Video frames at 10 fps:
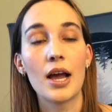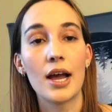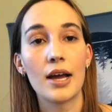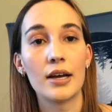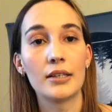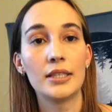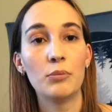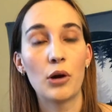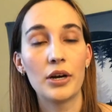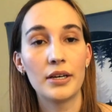and he
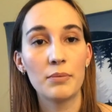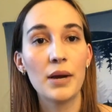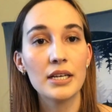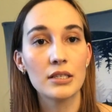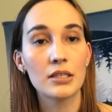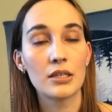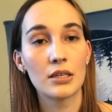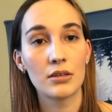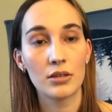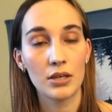brought in a pest
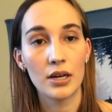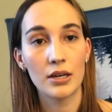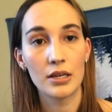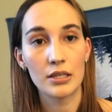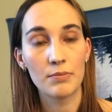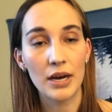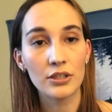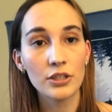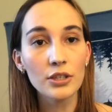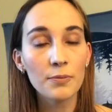
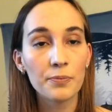inspector.